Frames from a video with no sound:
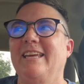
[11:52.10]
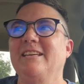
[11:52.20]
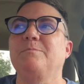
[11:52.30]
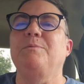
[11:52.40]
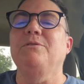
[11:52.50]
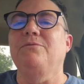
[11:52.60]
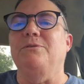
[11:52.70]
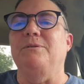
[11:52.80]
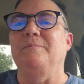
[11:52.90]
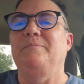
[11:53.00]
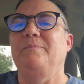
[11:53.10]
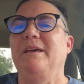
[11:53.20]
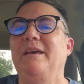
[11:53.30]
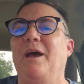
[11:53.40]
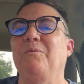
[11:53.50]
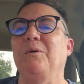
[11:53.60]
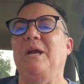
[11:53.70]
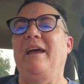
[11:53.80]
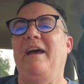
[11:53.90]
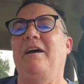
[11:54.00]
is beautiful. And we're
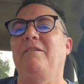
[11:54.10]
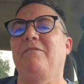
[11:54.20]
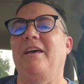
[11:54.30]
going to have